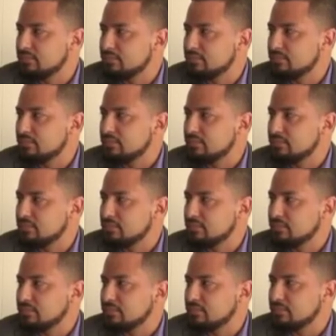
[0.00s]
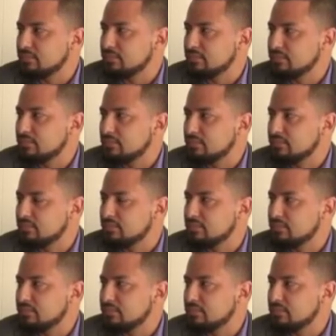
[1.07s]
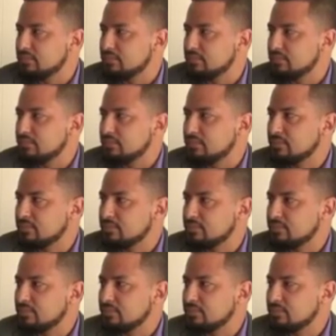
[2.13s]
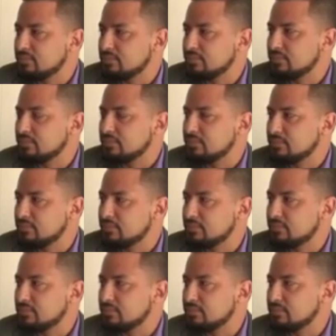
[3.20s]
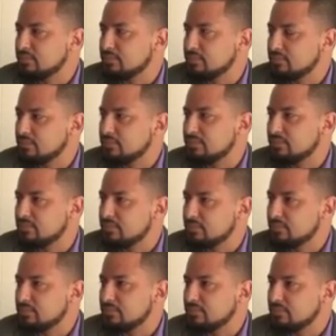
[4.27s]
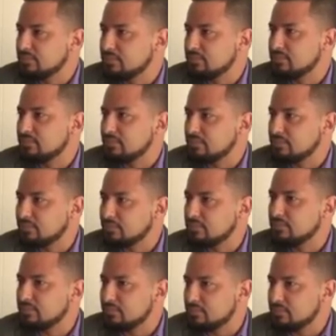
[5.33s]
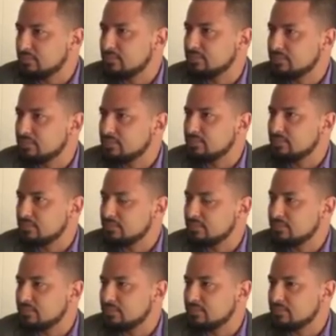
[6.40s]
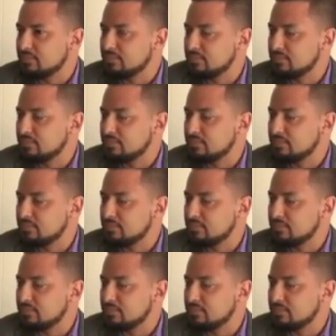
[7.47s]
This person isn't speaking.